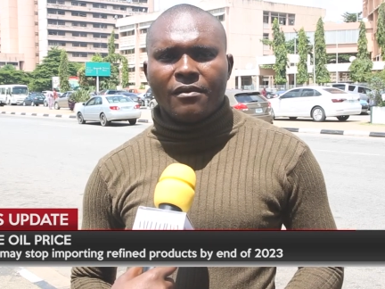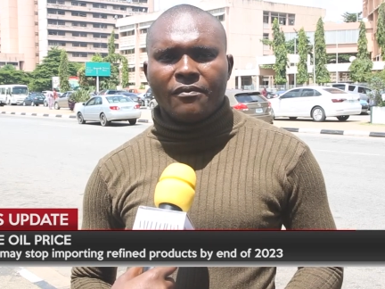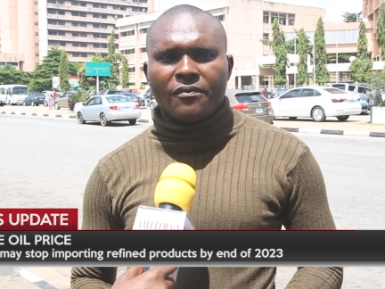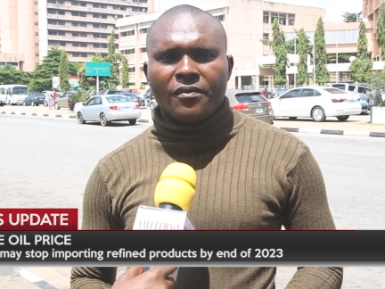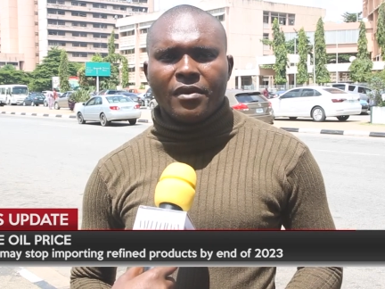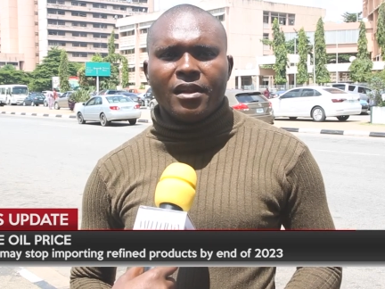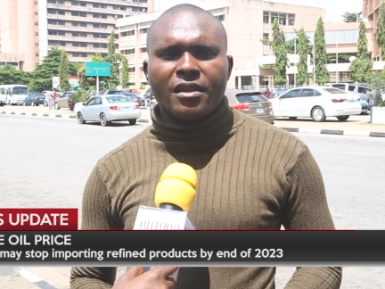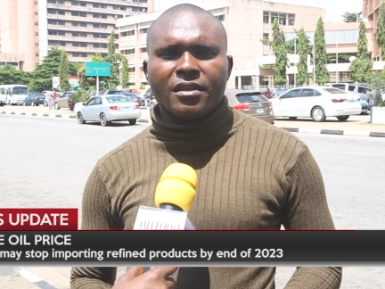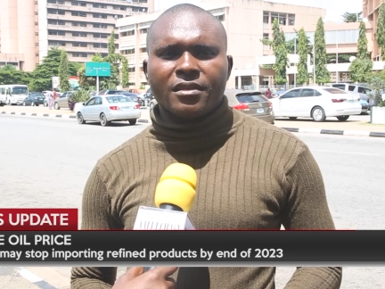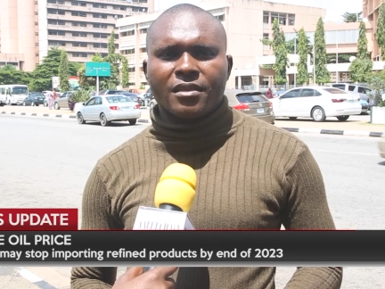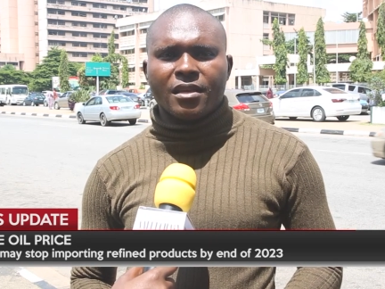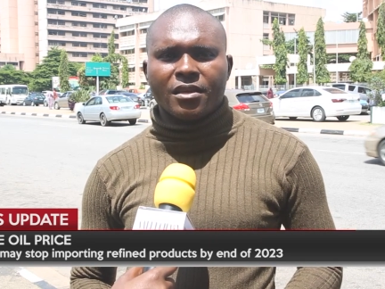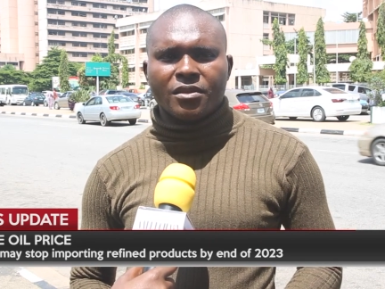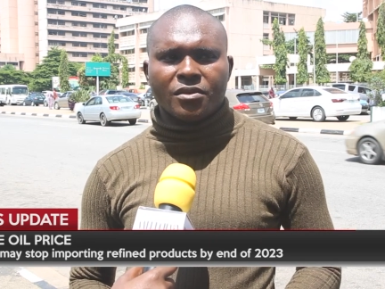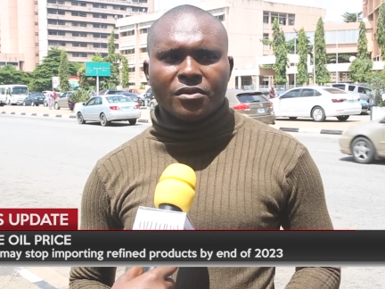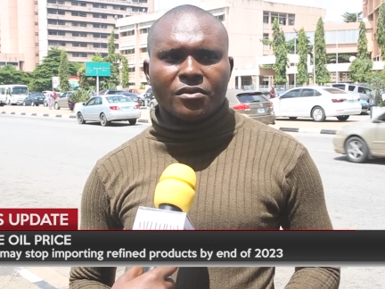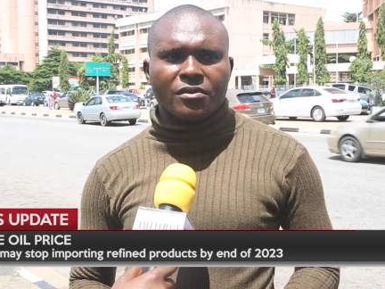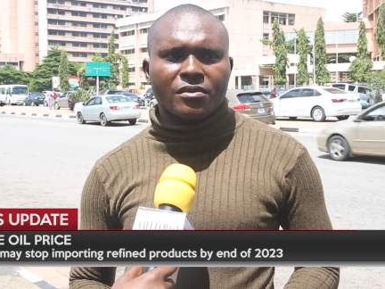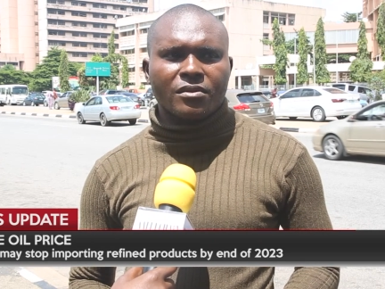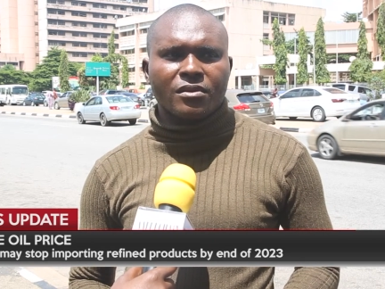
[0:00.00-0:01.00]
filling
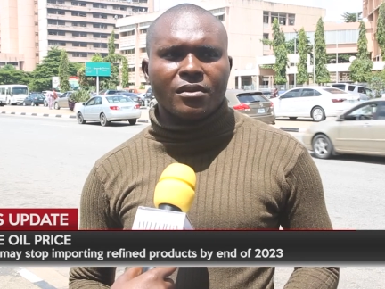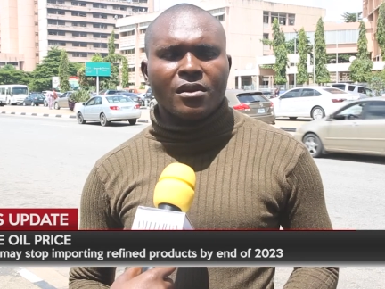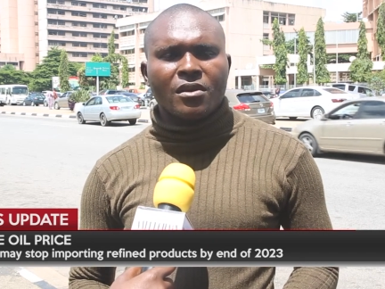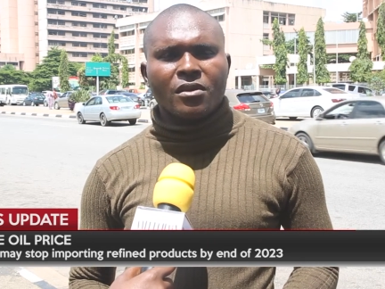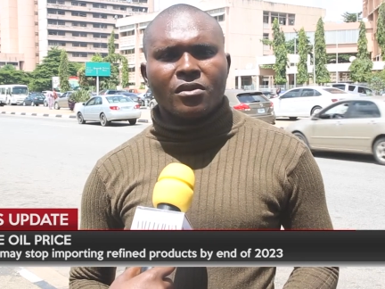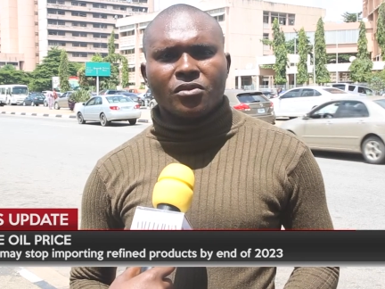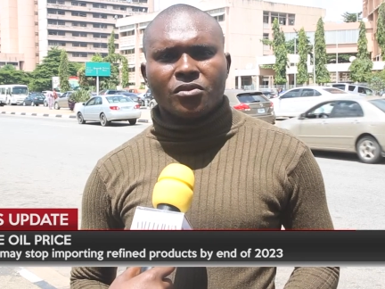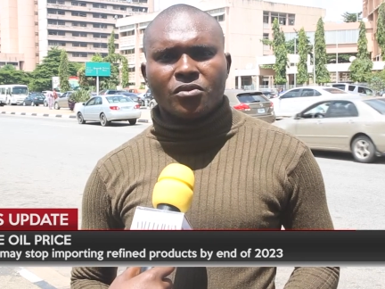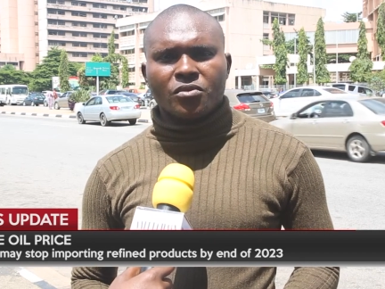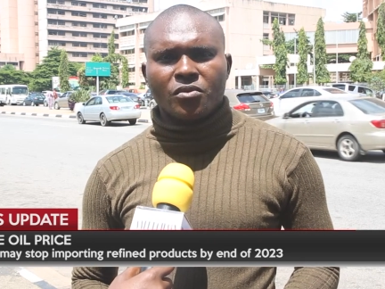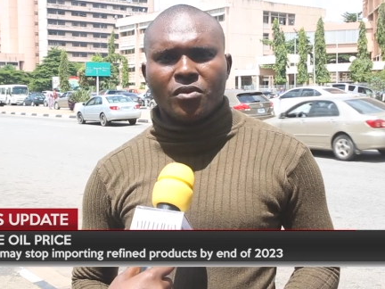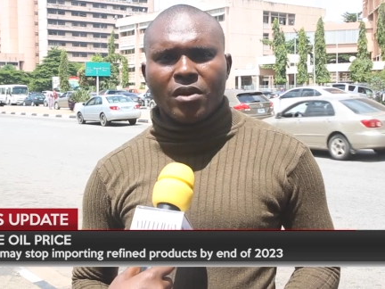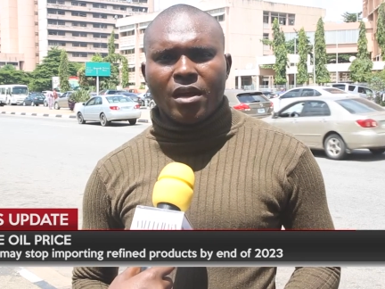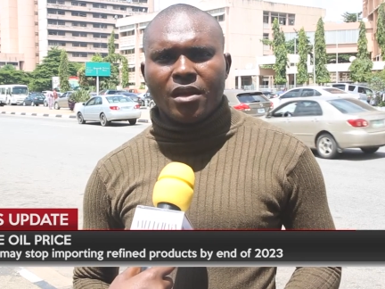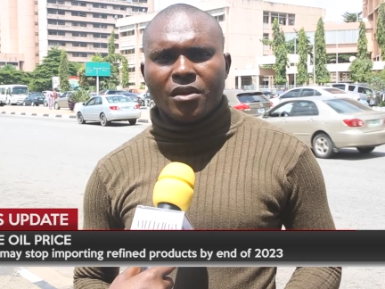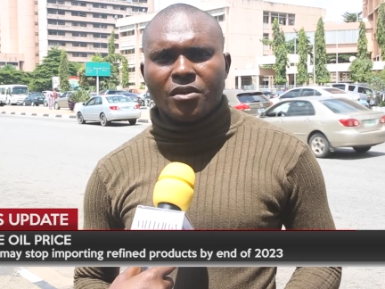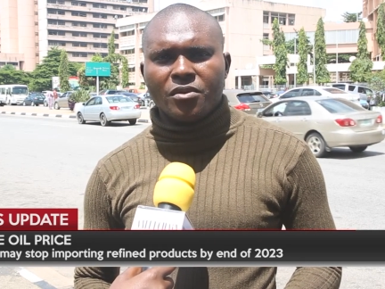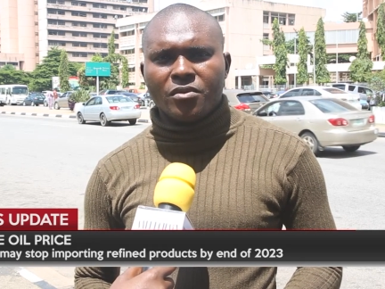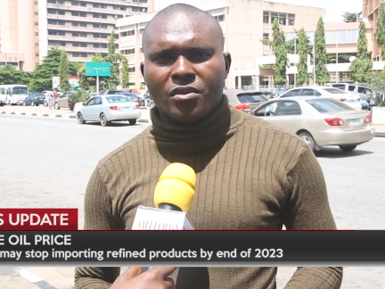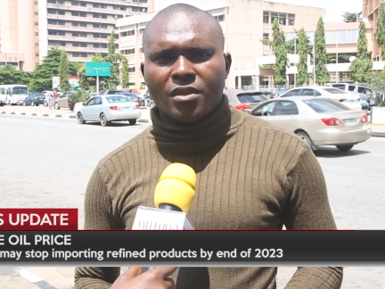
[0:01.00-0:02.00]
stations to
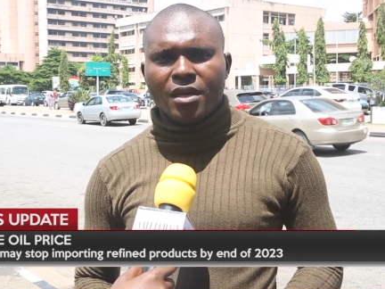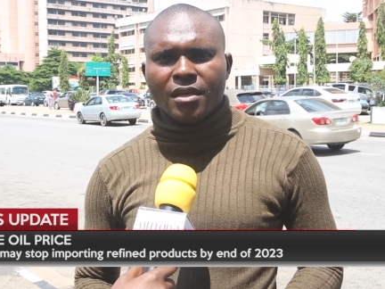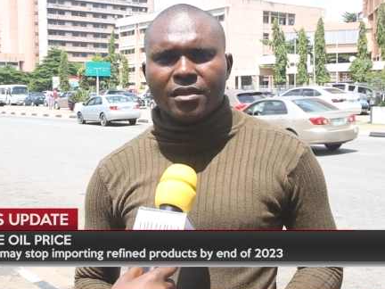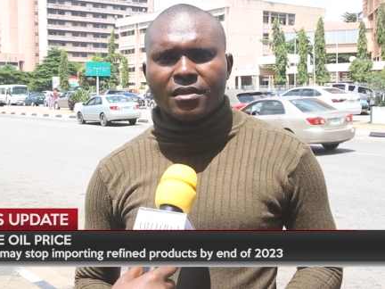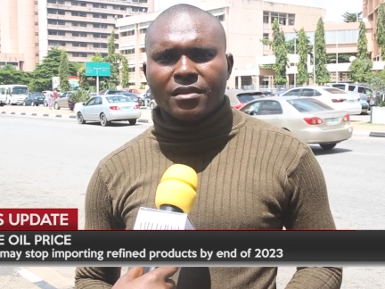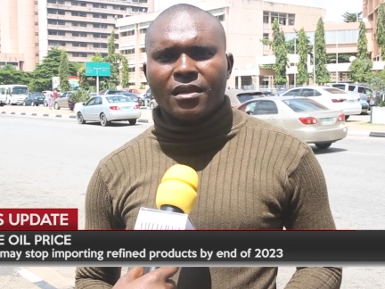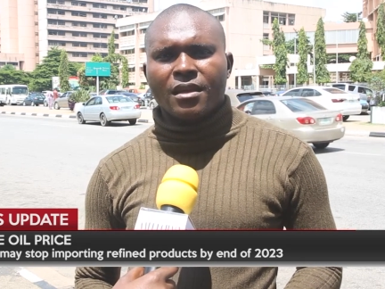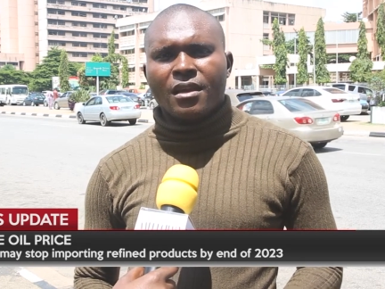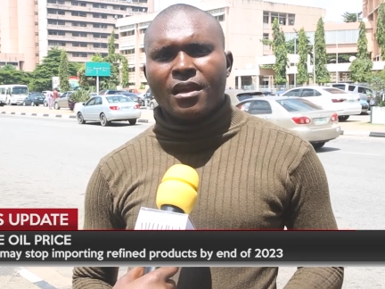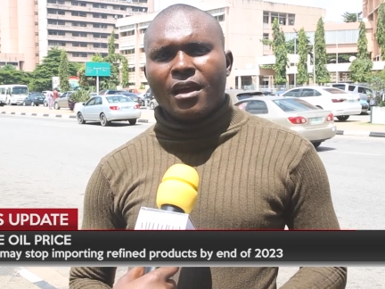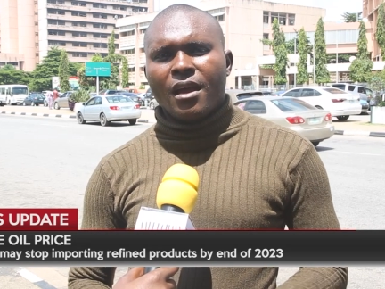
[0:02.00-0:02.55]
end users